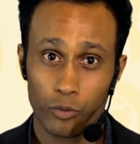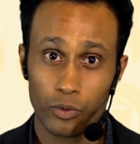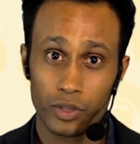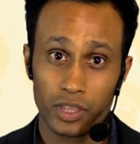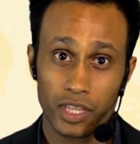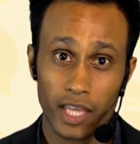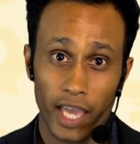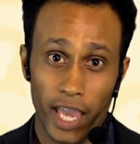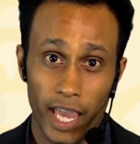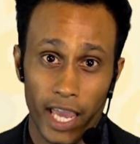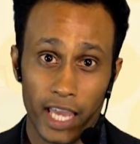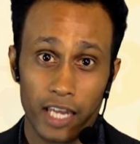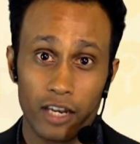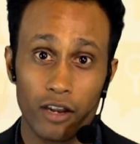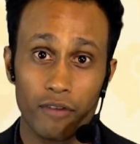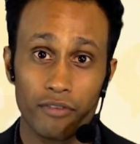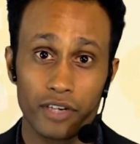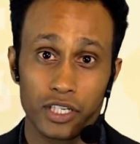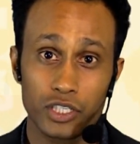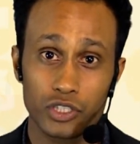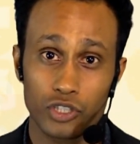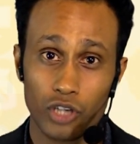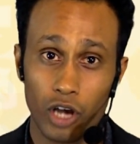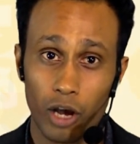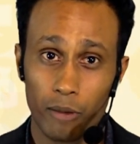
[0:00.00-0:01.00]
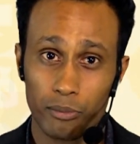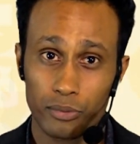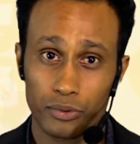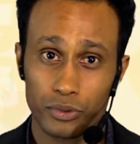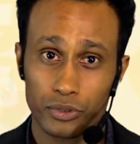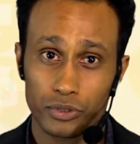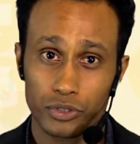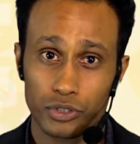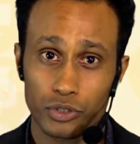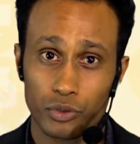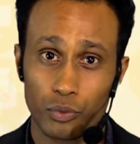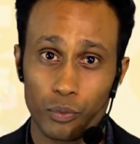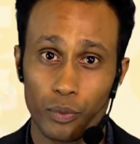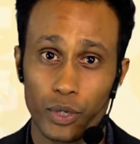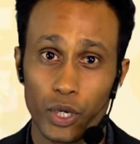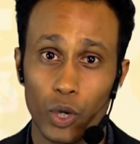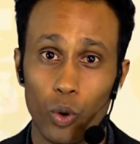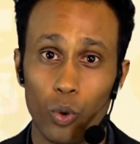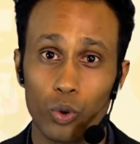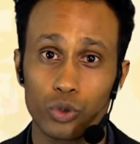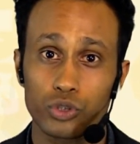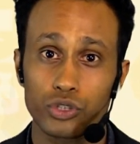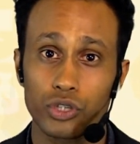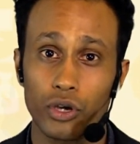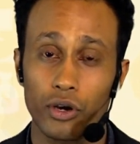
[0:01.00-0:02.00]
With the aid of examples,
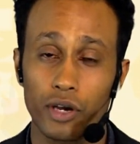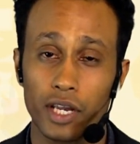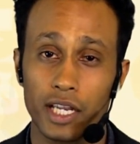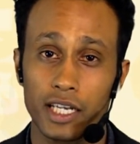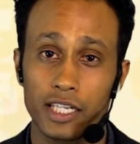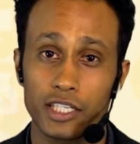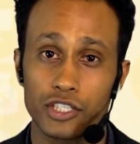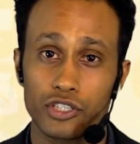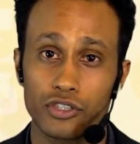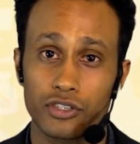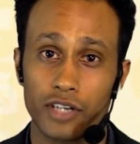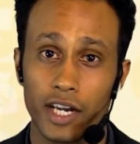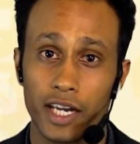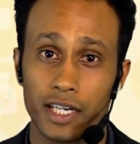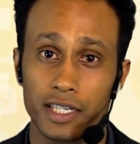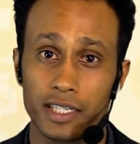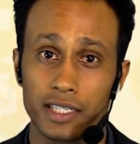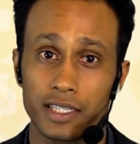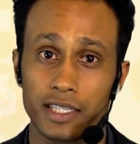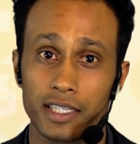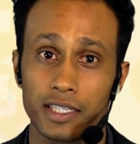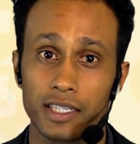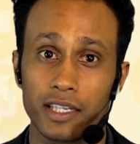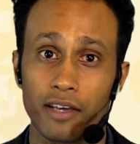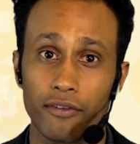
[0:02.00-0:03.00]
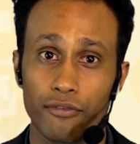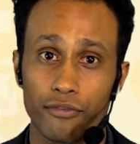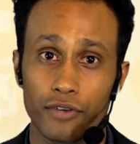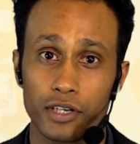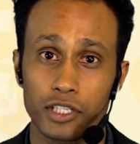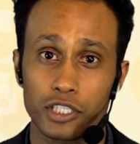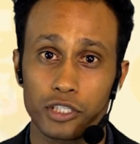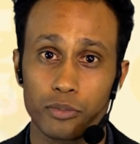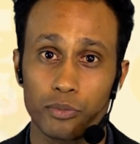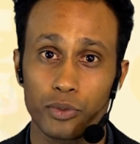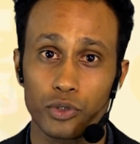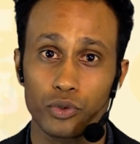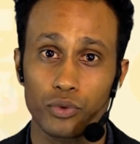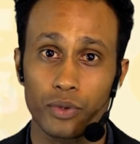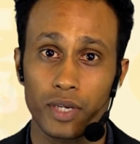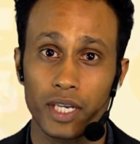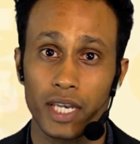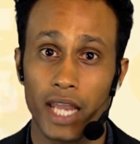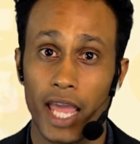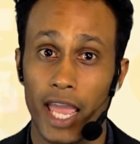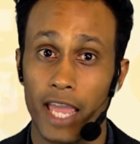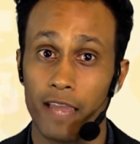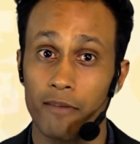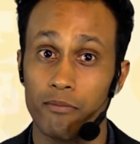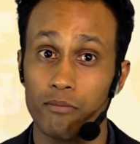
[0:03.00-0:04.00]
we also illustrated the difference between